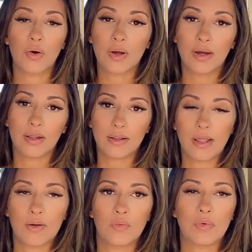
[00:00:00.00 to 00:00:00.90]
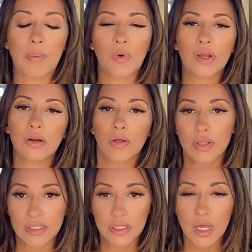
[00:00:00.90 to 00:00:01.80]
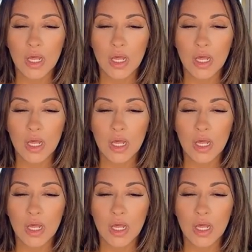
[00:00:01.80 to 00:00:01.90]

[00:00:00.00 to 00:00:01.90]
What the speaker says: okay, like I'm working on this